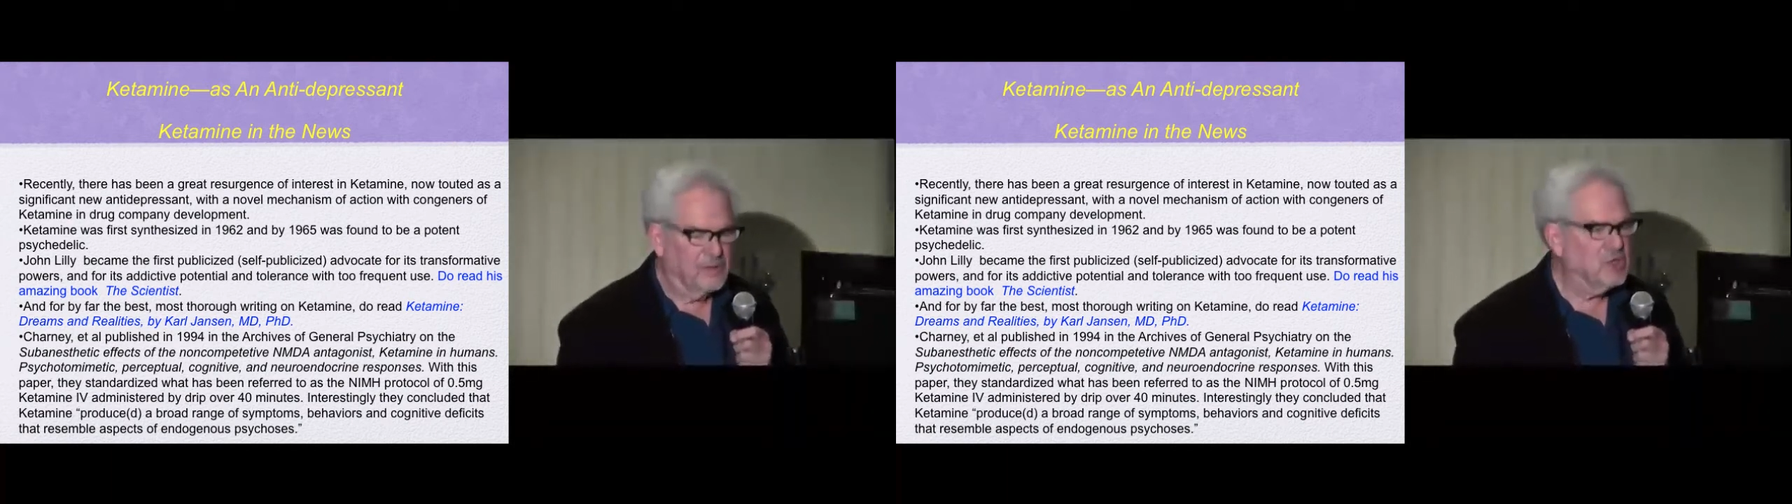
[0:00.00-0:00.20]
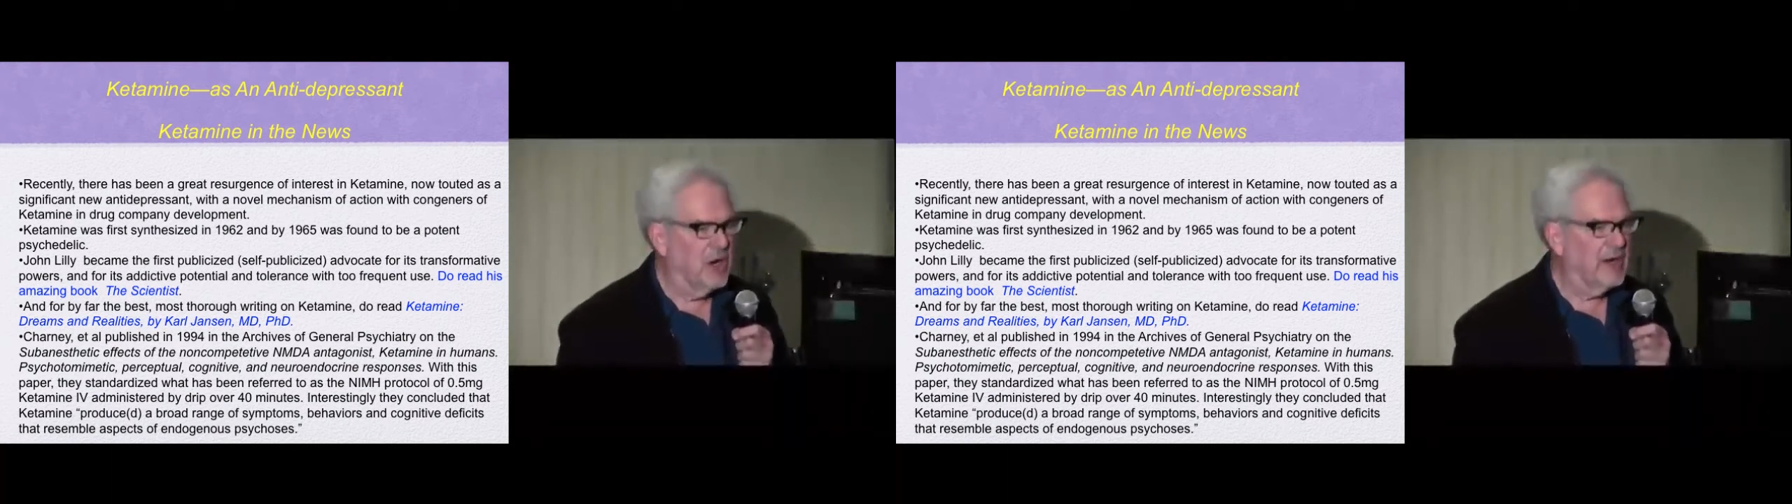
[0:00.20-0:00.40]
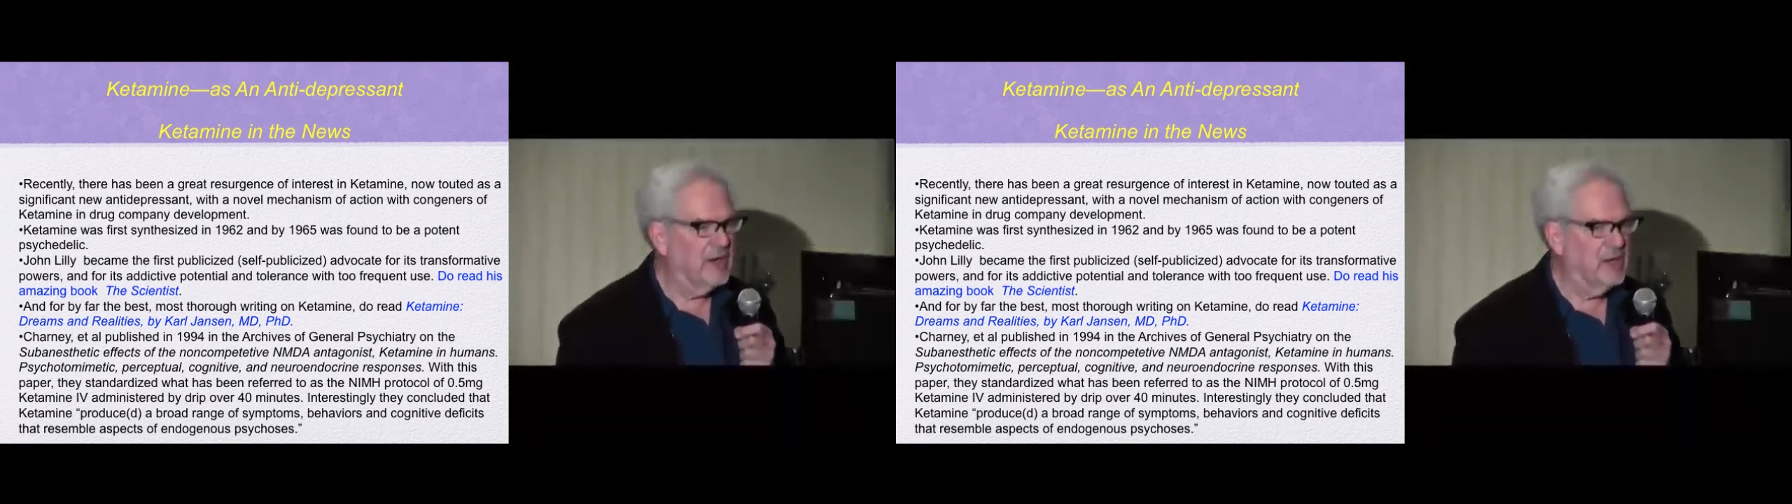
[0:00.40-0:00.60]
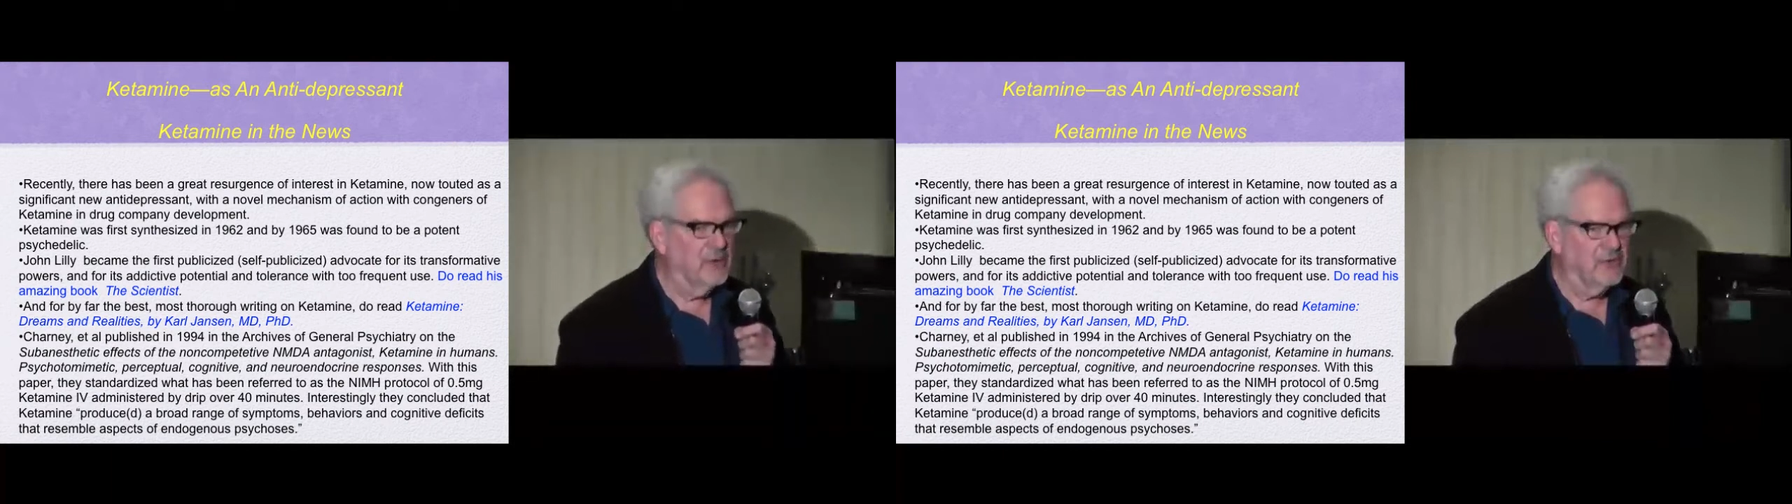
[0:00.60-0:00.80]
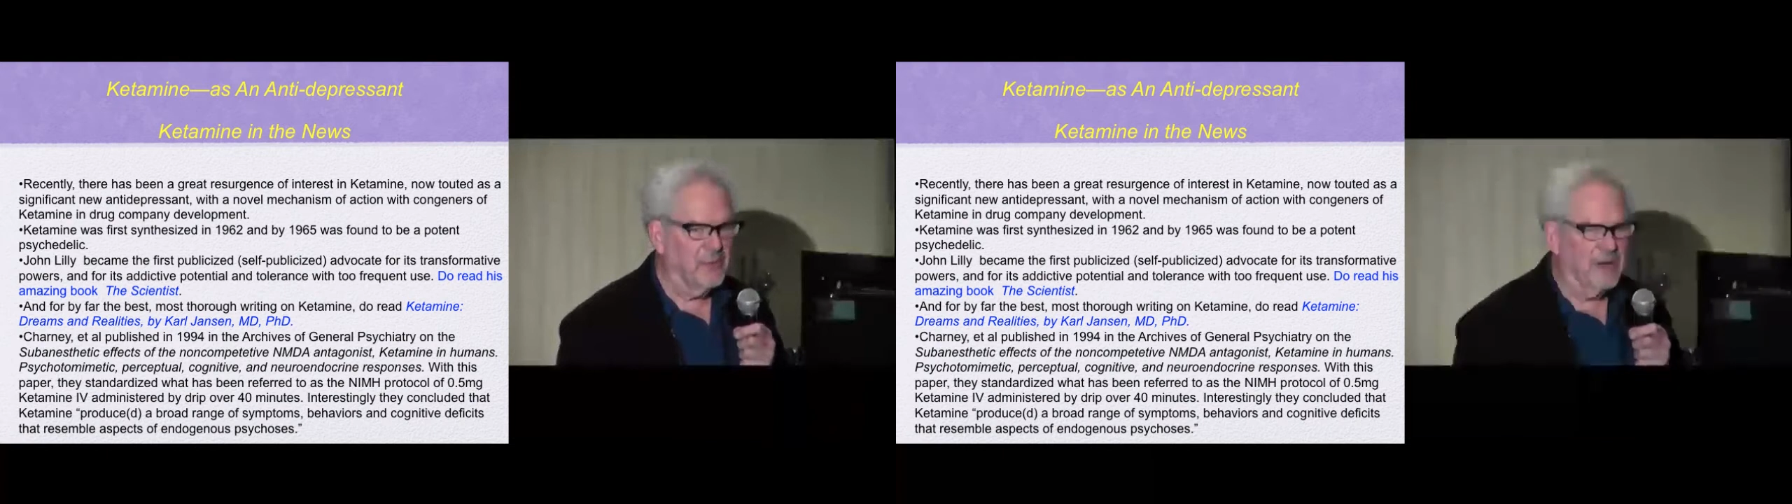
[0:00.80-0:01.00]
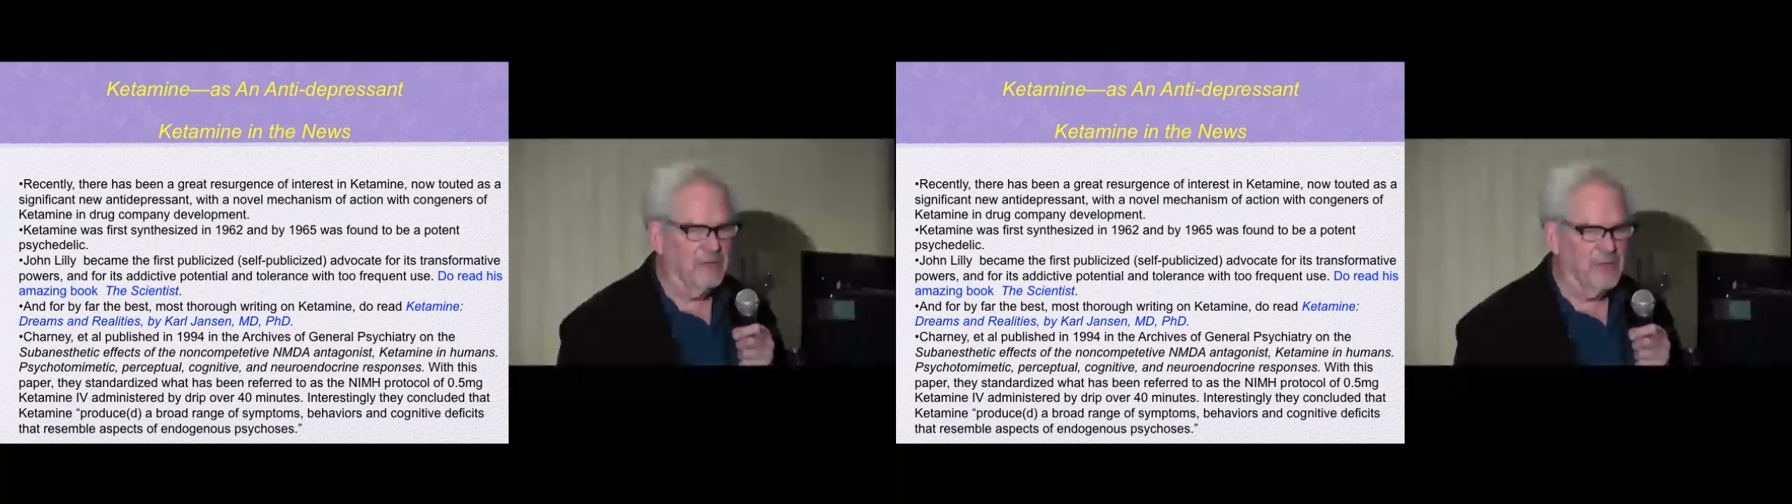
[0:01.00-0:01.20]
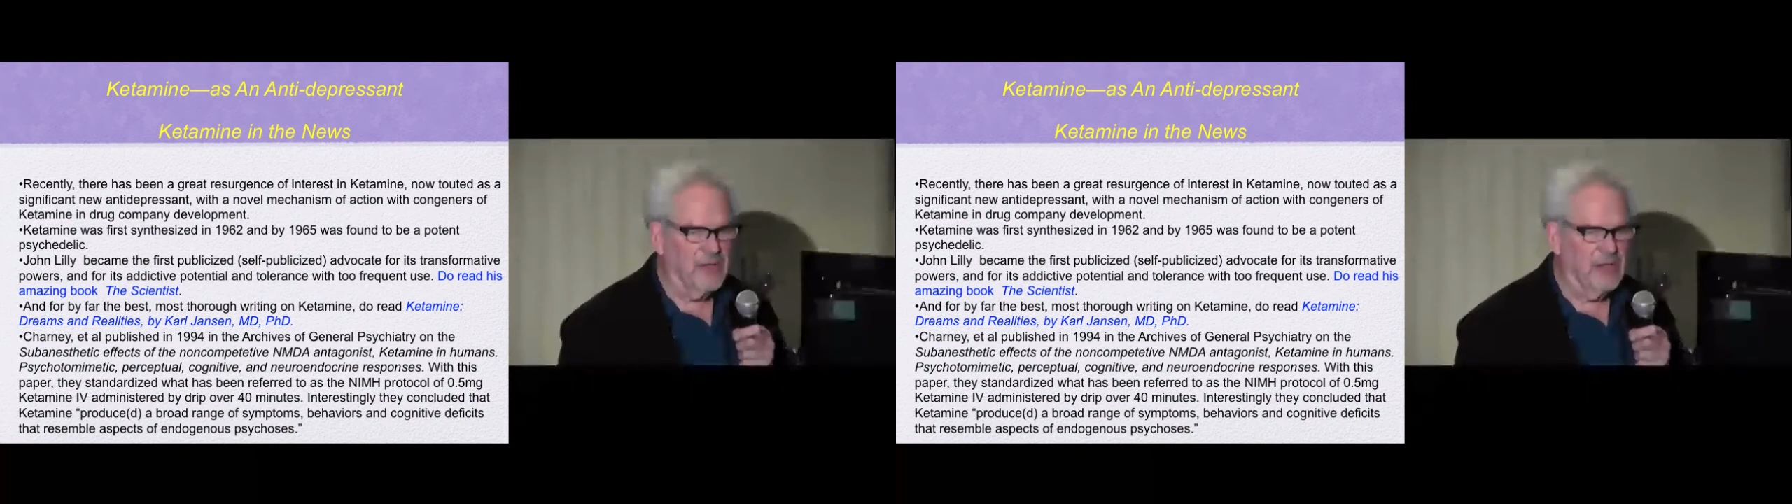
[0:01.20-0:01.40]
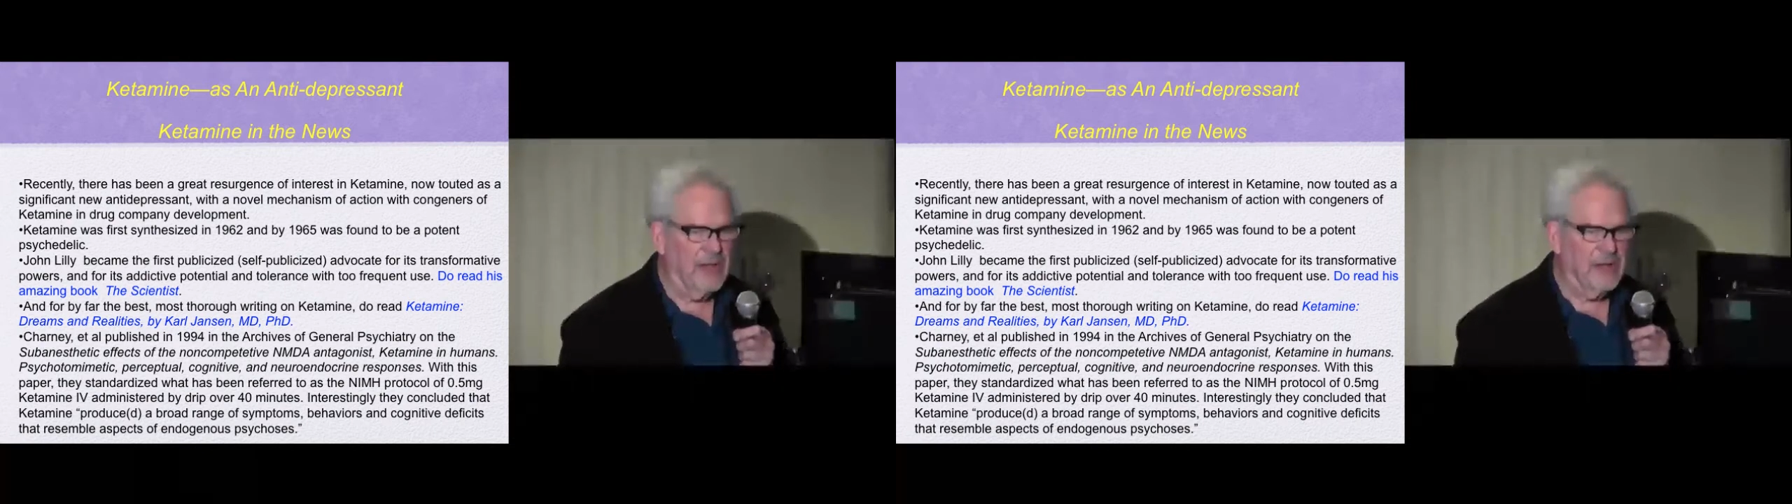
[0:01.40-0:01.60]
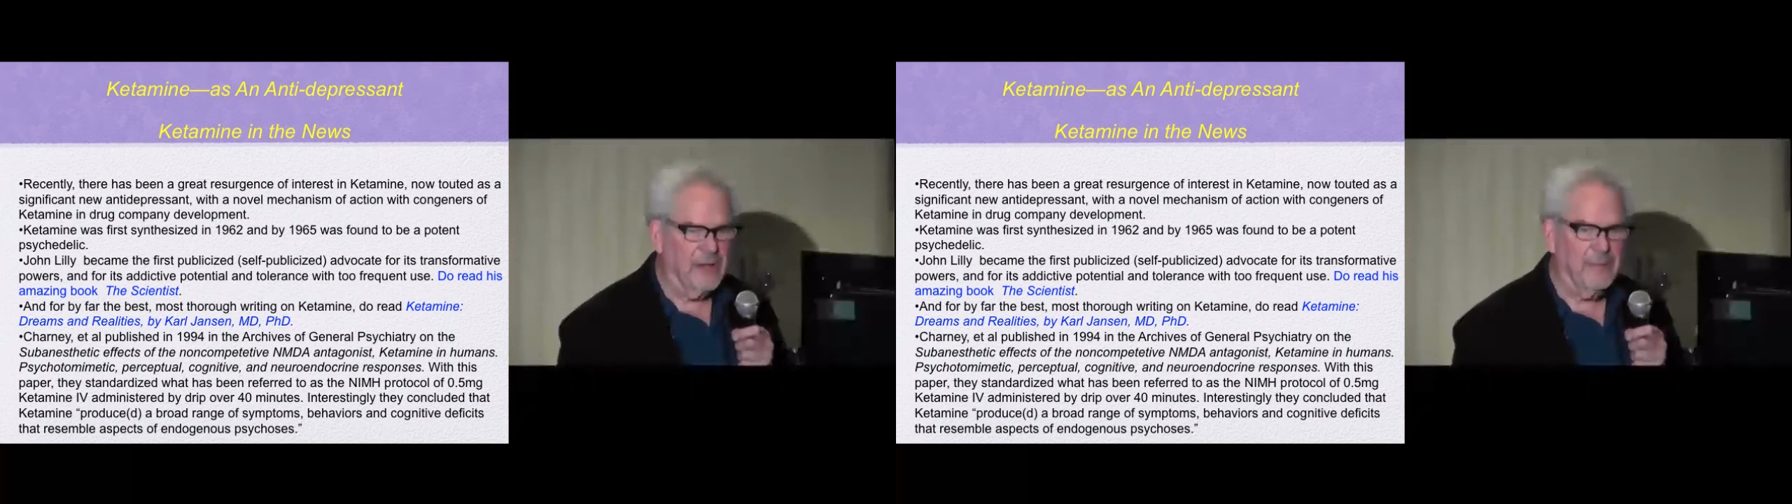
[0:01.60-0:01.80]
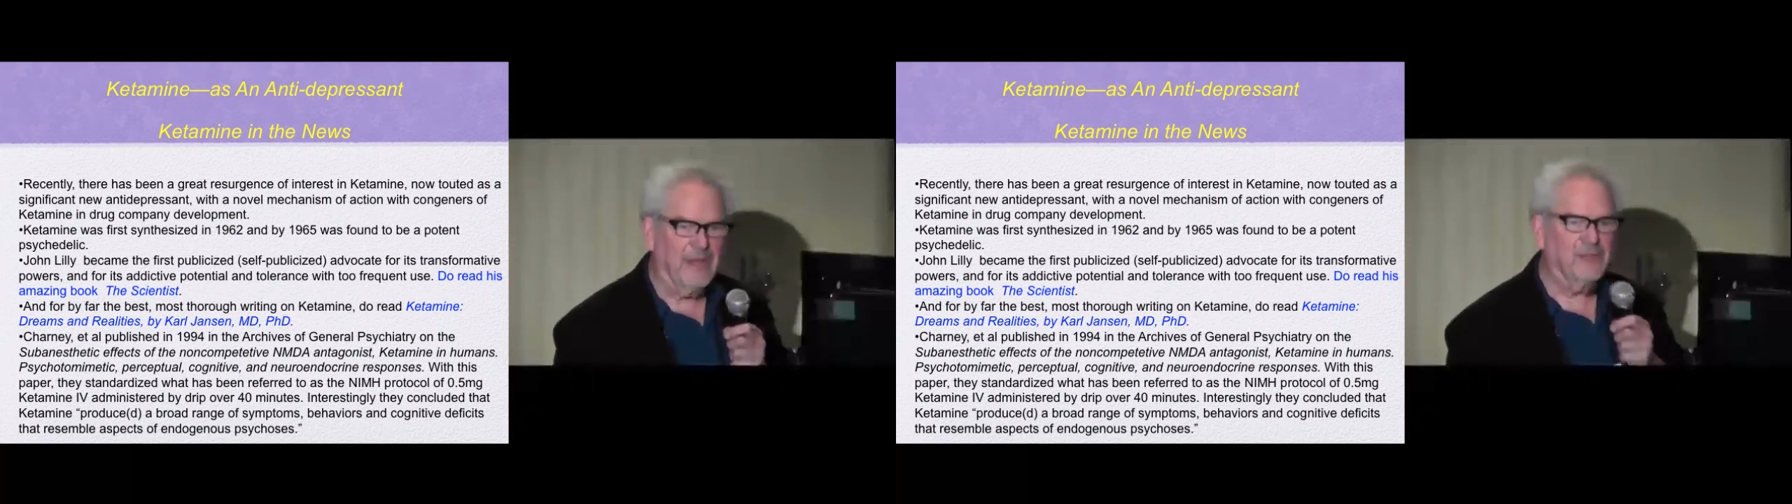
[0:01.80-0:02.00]
Charney, who's one of the
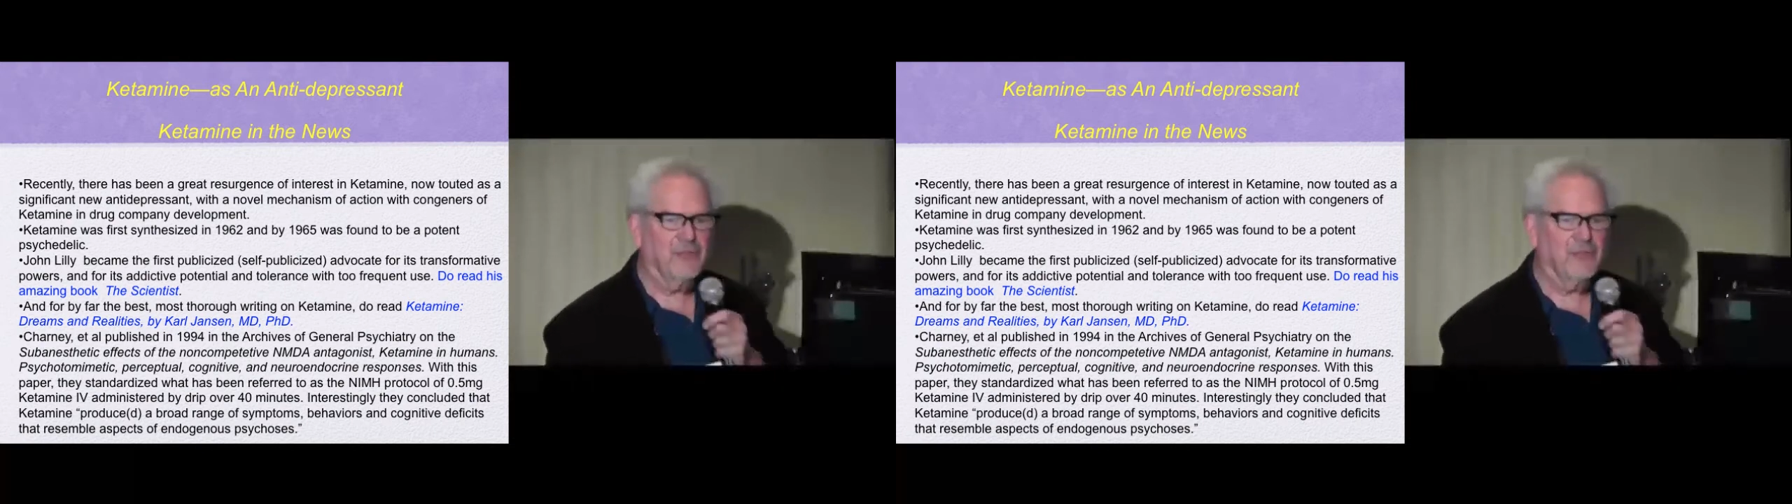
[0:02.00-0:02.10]
NIMH